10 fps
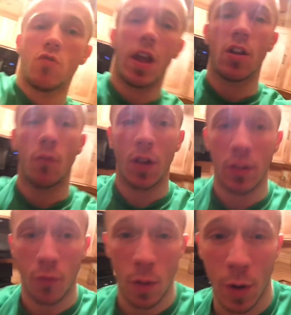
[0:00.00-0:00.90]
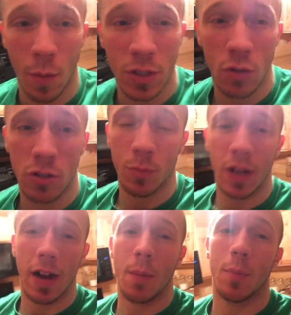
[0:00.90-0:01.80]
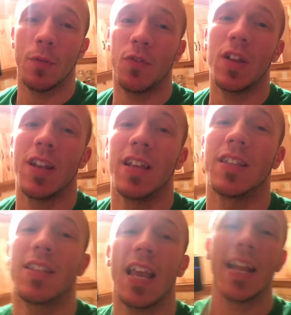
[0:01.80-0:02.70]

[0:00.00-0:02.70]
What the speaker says: And don't forget to follow me on all my social media at Opperman Fitness.